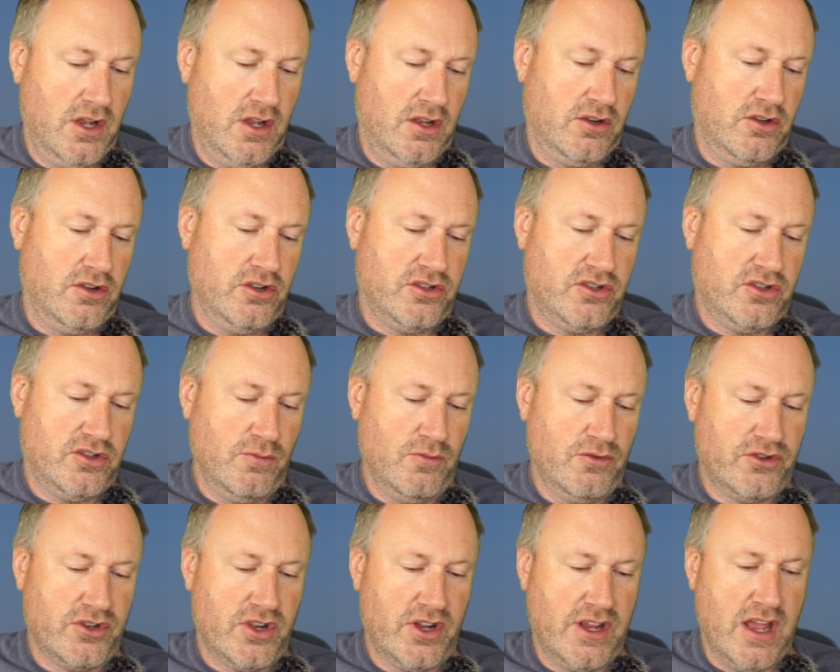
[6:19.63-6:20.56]
because
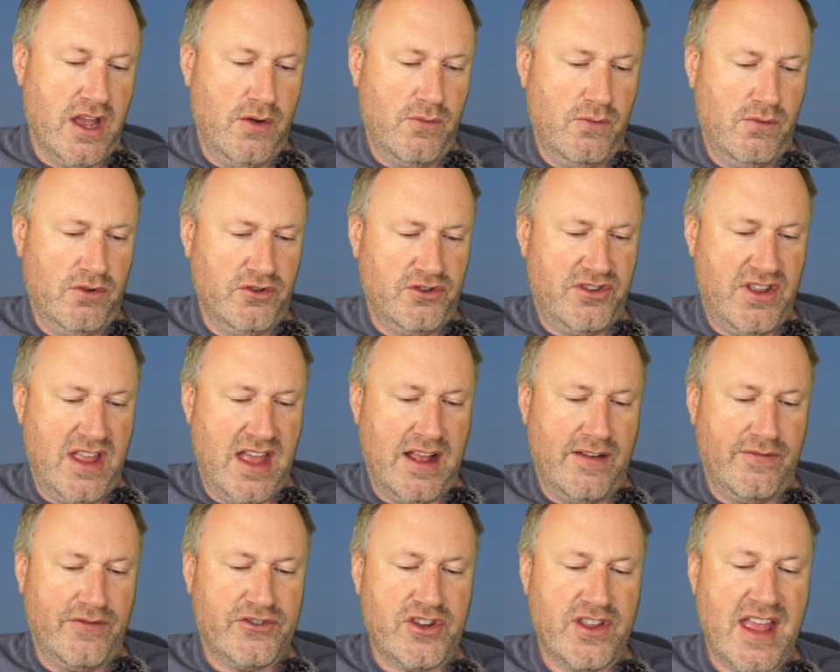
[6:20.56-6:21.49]
someone's going to go, what's
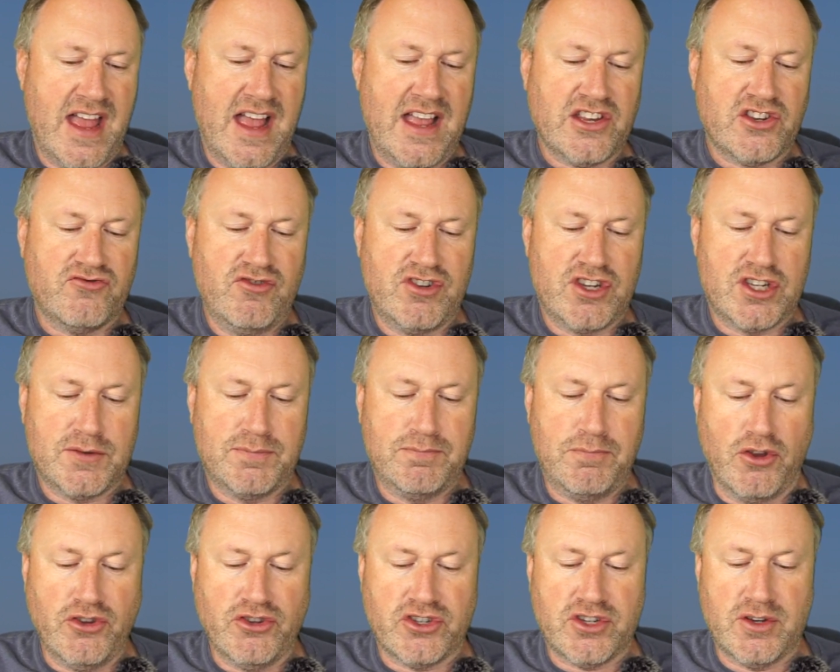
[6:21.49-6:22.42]
that? So that's
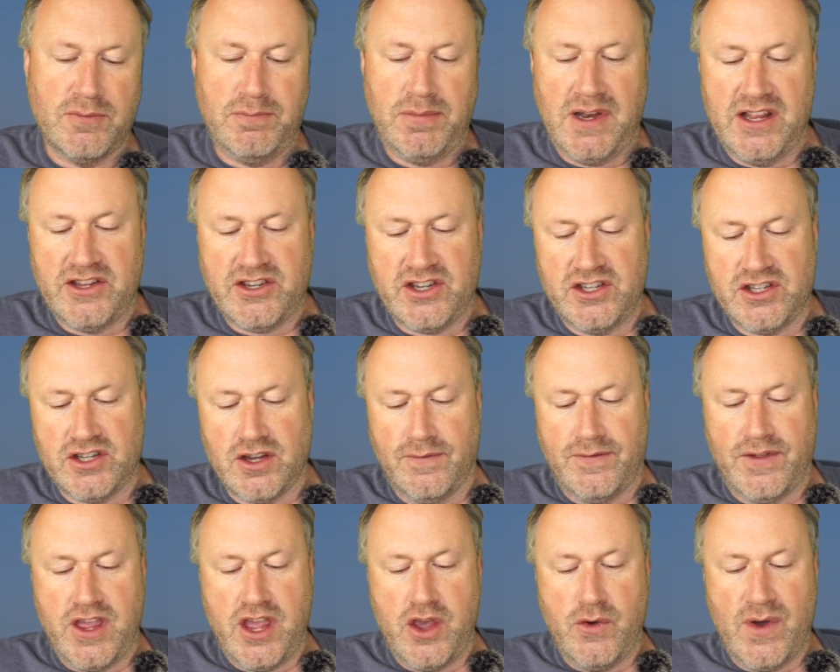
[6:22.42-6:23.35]
responsibilities of
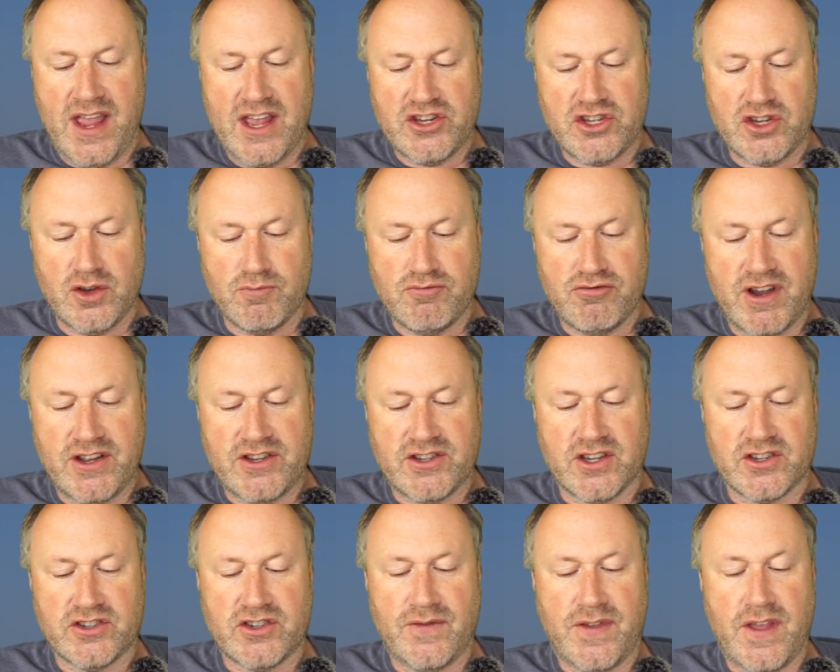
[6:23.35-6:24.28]
the UAS
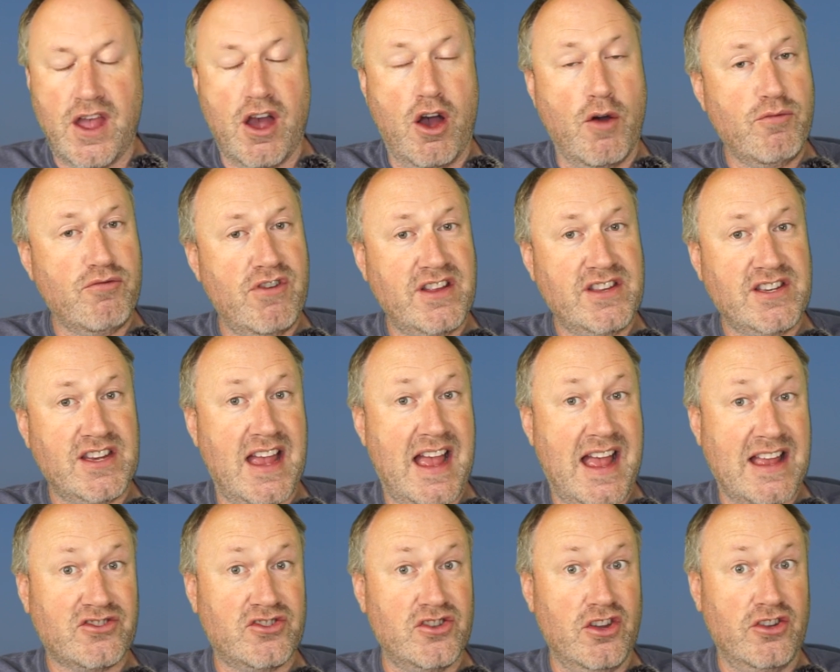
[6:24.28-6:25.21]
operator. So if the operator
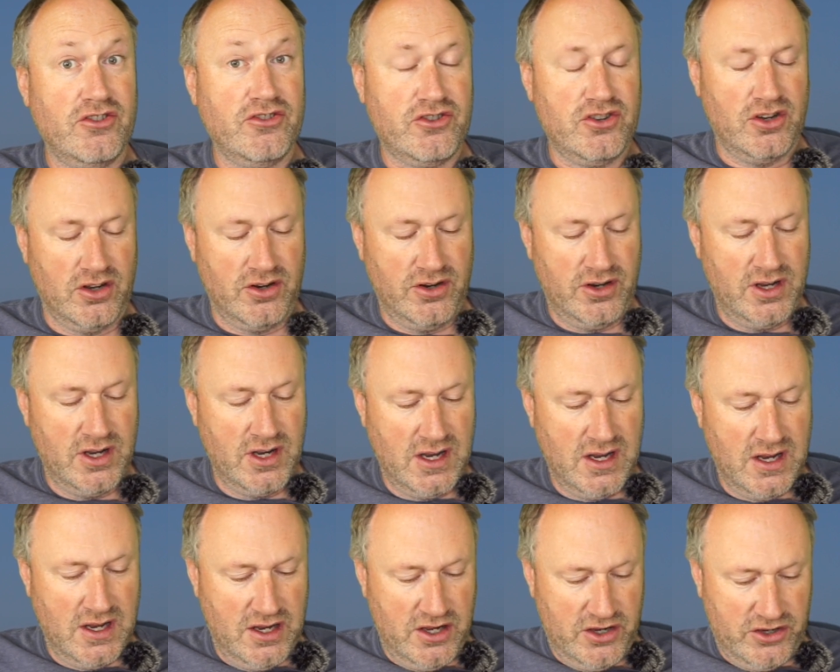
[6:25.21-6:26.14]
has not done
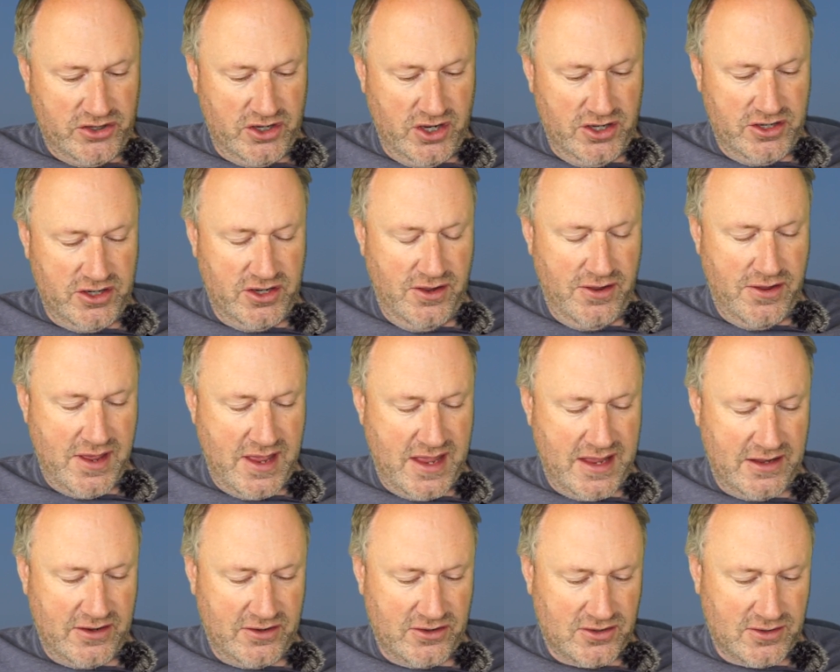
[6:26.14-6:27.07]
certain
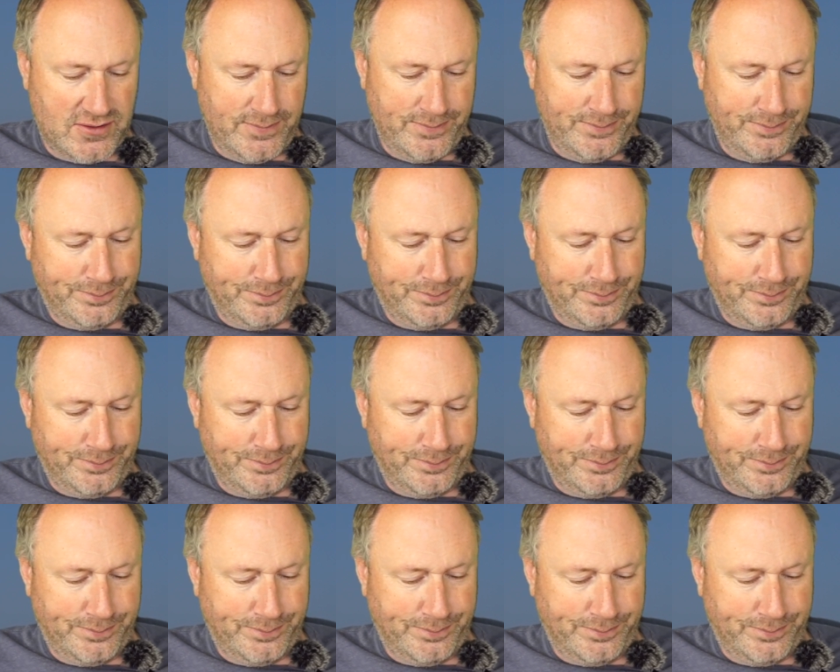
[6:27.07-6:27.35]
things,